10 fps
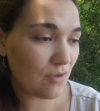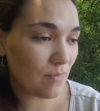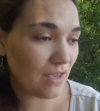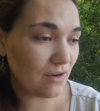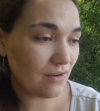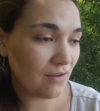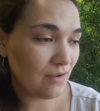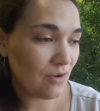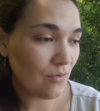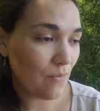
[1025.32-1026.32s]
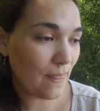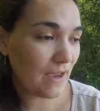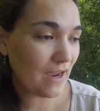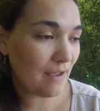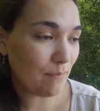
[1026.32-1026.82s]
you made when
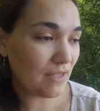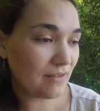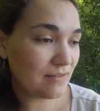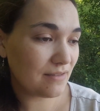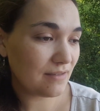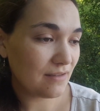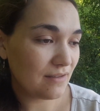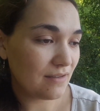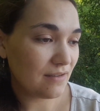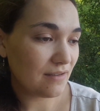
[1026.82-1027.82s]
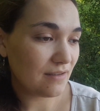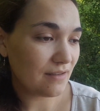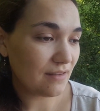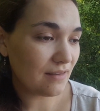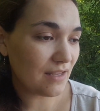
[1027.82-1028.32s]
that happens.
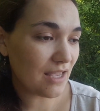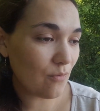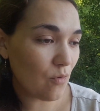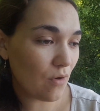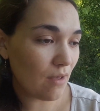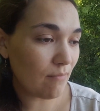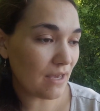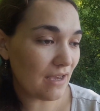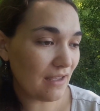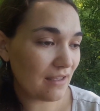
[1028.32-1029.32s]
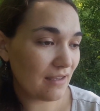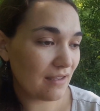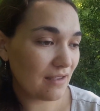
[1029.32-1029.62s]
Like it won't come back.